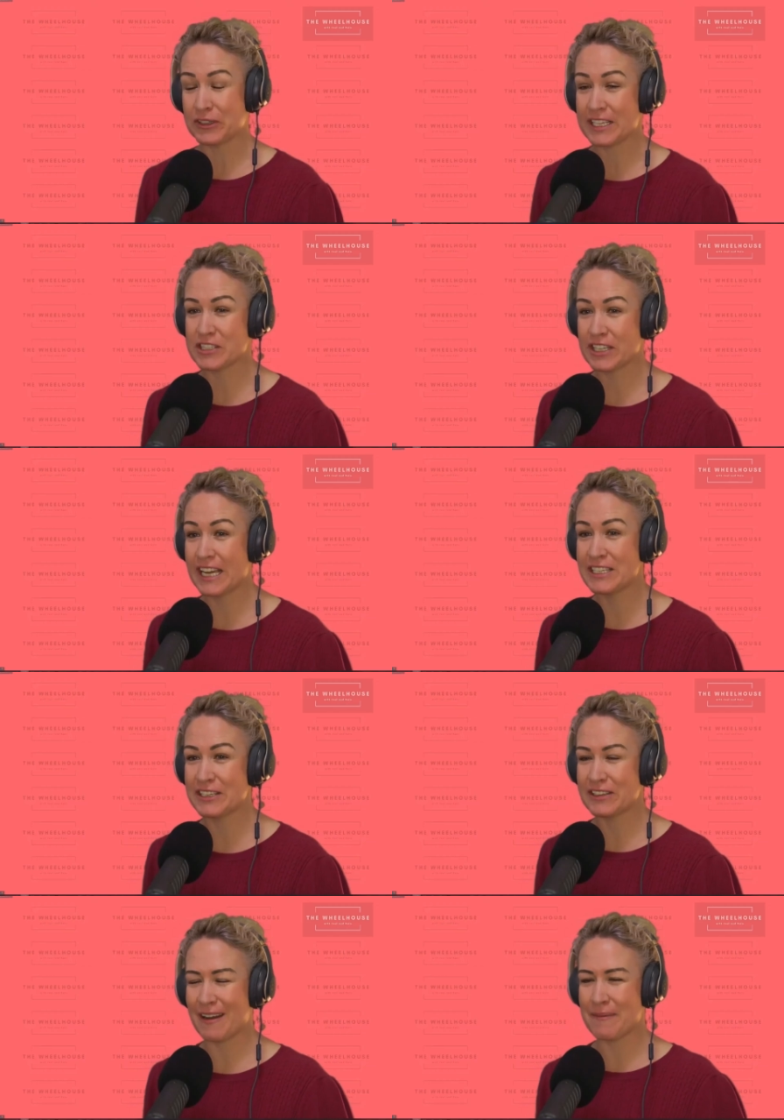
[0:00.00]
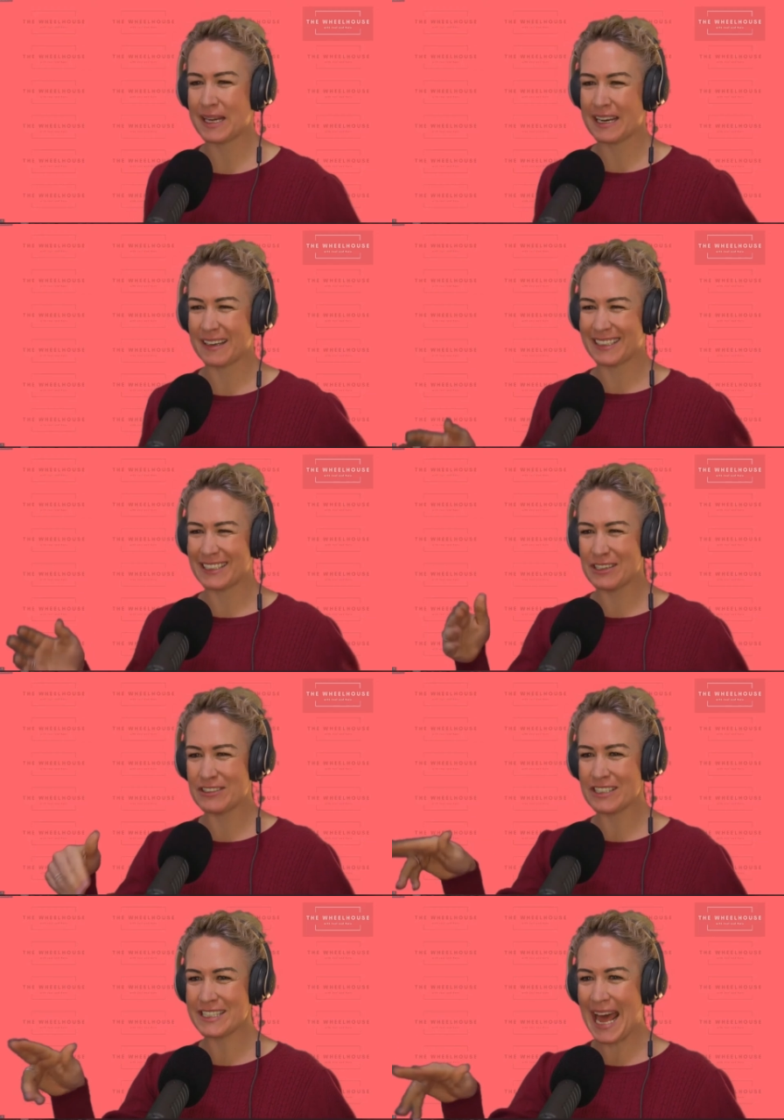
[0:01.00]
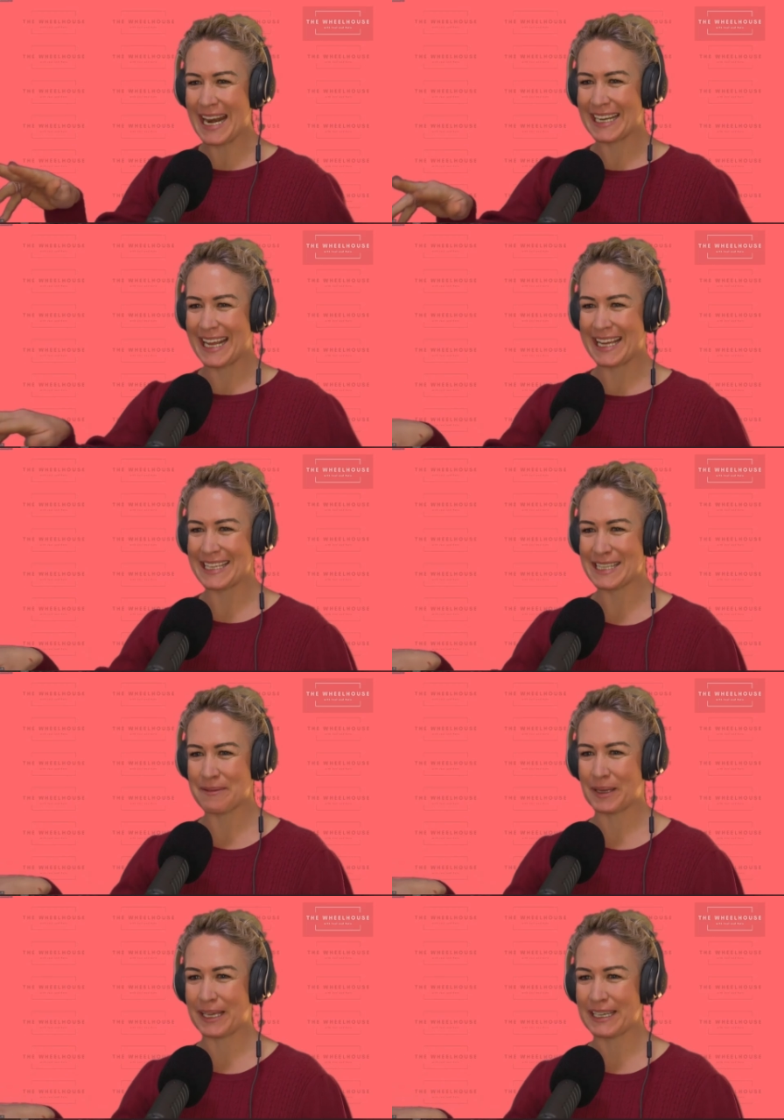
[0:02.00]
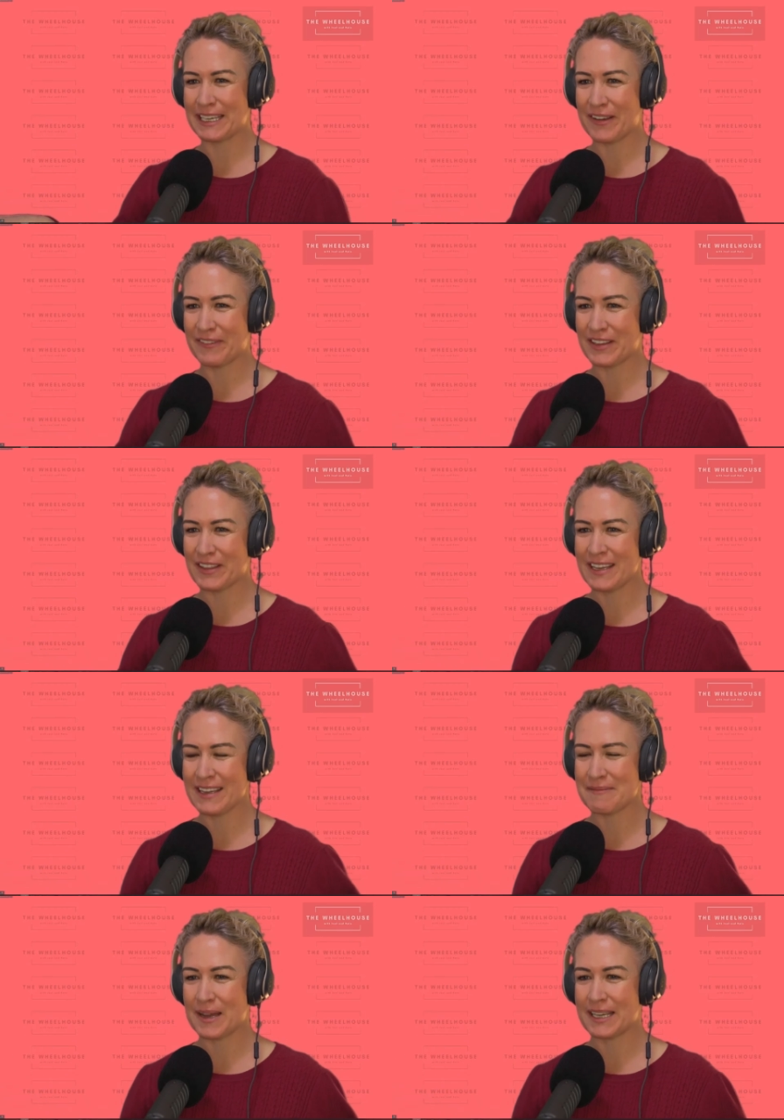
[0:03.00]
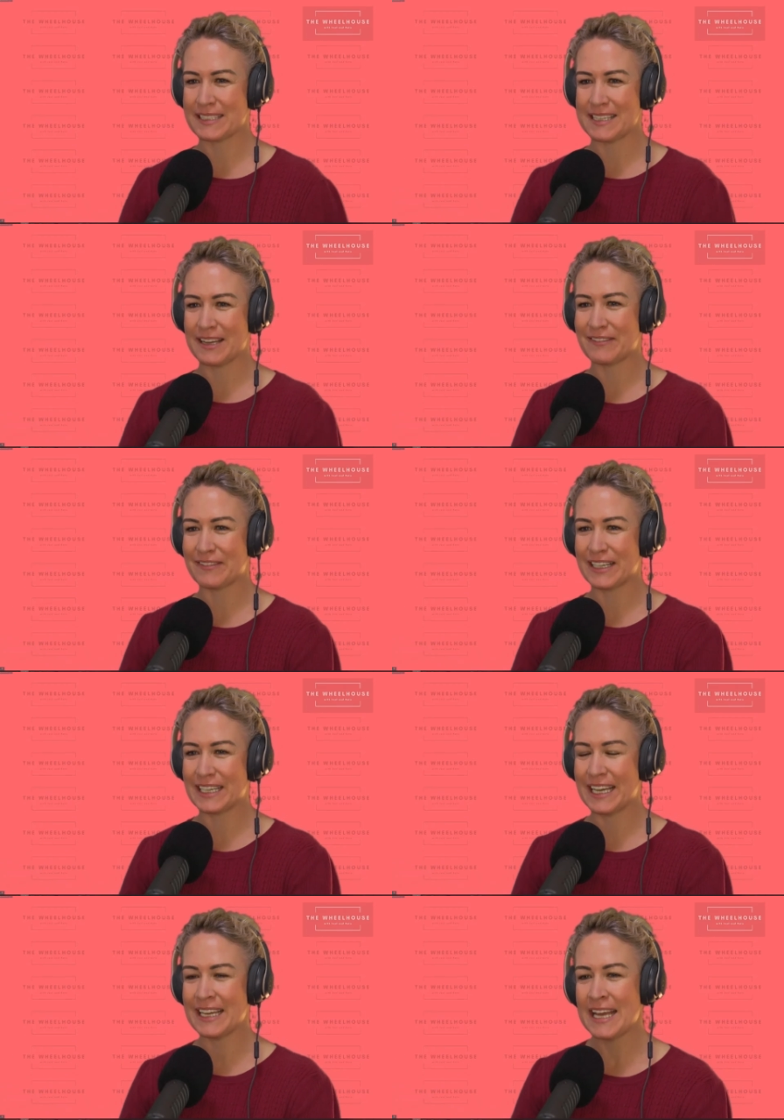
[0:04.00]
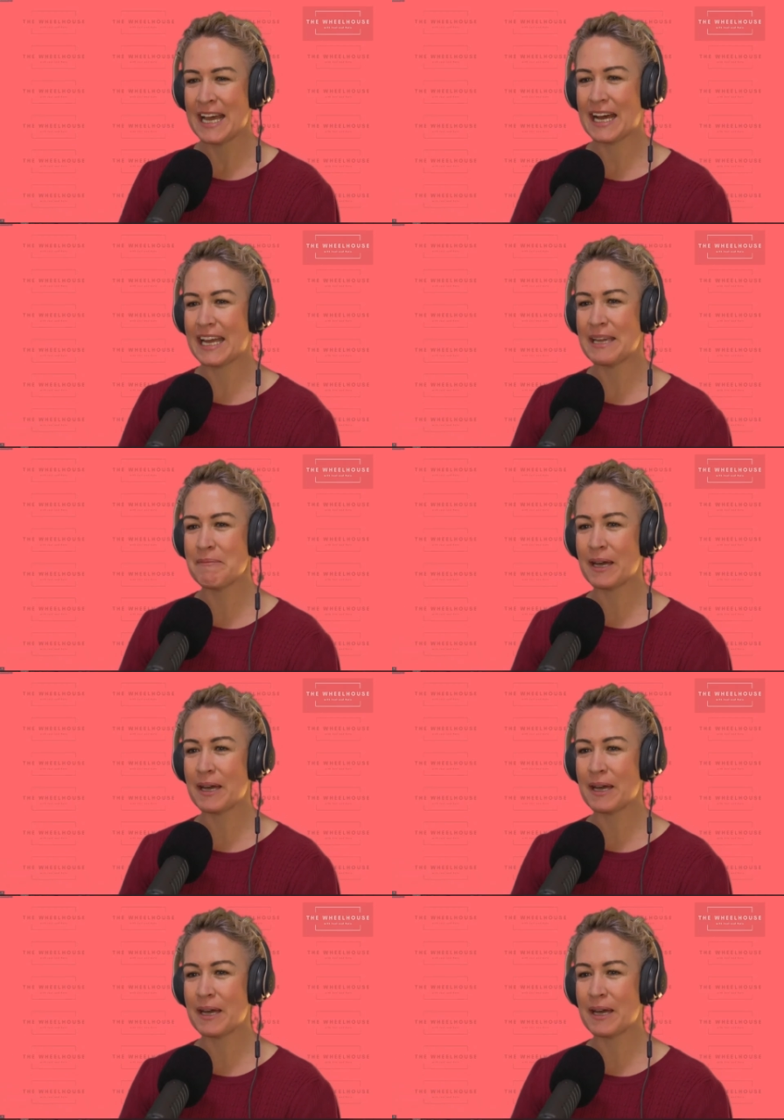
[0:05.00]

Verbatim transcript: cool, actually. And I mean, can you just add an E to the beginning of everything and make it sound funkier? Uh,